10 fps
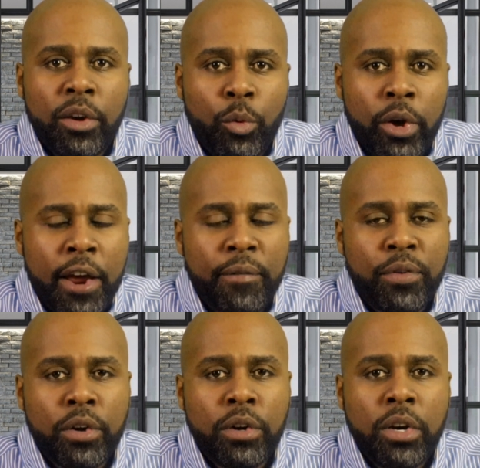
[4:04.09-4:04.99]

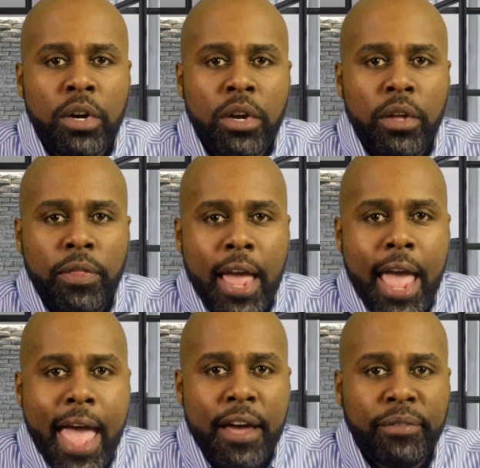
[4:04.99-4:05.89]
Whatever they
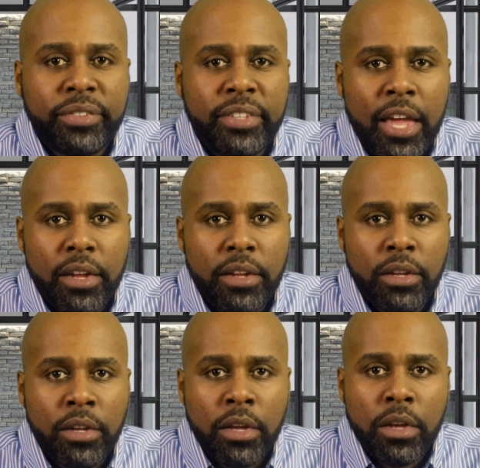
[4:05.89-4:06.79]
have set
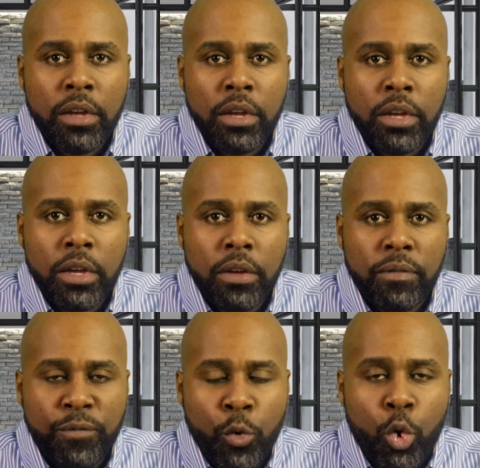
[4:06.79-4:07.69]

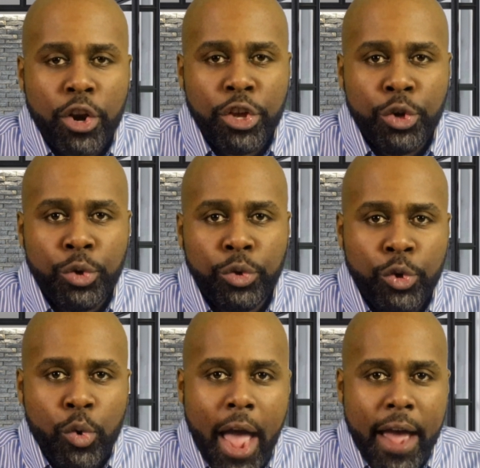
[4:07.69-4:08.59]
for you,
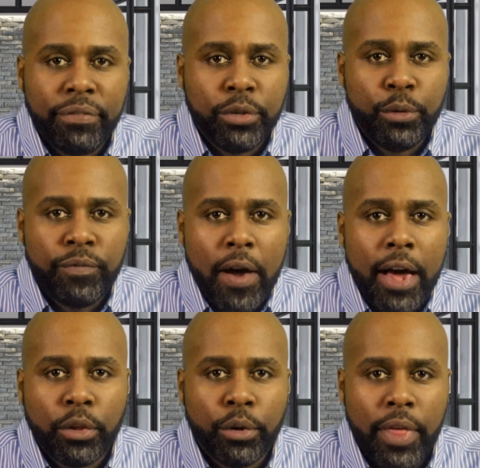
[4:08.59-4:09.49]
you have to
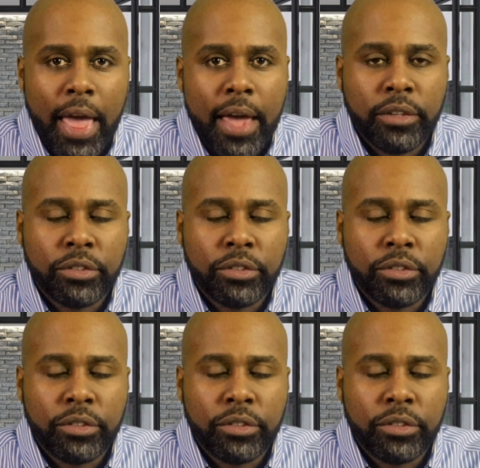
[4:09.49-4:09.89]
follow that.